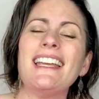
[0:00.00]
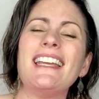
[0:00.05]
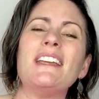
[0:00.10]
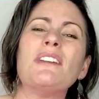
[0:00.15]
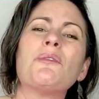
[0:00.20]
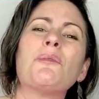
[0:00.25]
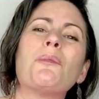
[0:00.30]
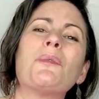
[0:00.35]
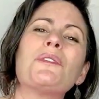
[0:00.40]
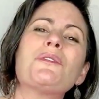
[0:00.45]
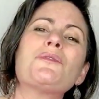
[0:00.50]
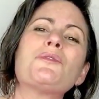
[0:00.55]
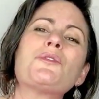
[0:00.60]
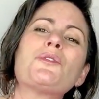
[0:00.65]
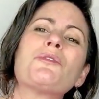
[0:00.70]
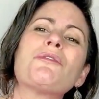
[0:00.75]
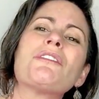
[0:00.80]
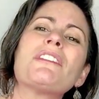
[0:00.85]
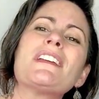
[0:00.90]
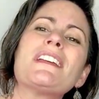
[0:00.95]
It will
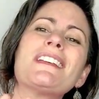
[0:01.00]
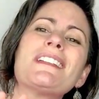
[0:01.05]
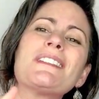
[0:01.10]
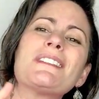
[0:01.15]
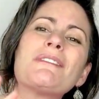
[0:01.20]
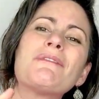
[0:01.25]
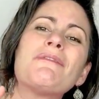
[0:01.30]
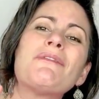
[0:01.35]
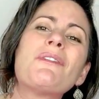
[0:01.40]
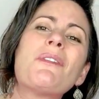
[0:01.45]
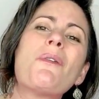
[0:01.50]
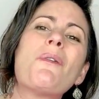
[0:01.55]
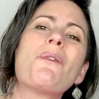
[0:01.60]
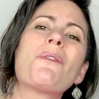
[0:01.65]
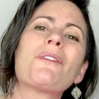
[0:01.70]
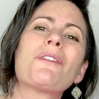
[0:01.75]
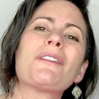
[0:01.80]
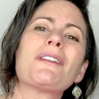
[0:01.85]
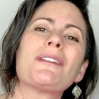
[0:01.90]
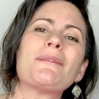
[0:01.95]

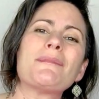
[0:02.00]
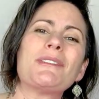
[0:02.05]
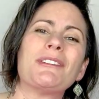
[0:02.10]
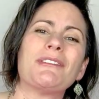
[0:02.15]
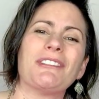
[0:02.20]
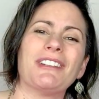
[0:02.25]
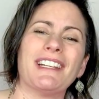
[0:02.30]
transform your